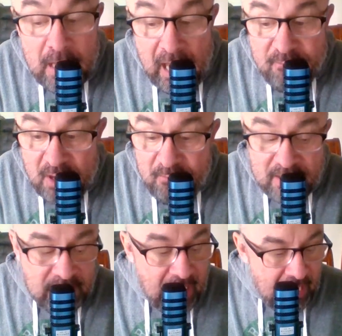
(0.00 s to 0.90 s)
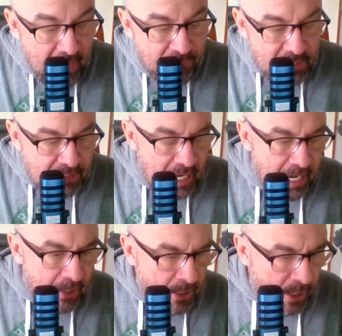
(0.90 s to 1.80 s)
If it's
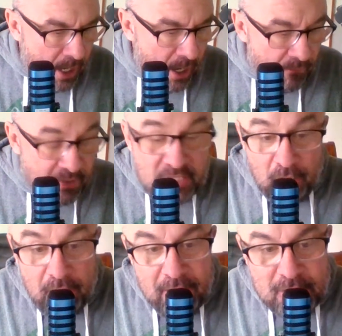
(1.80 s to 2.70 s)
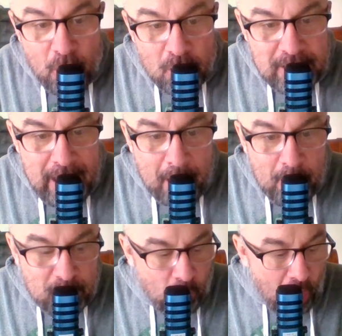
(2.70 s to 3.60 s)
a facility that's causing that
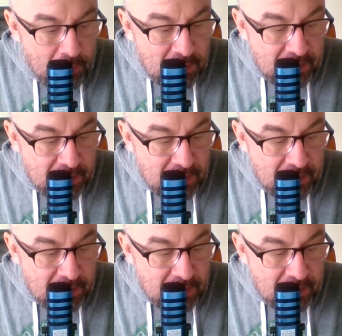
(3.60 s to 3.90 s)
much problems,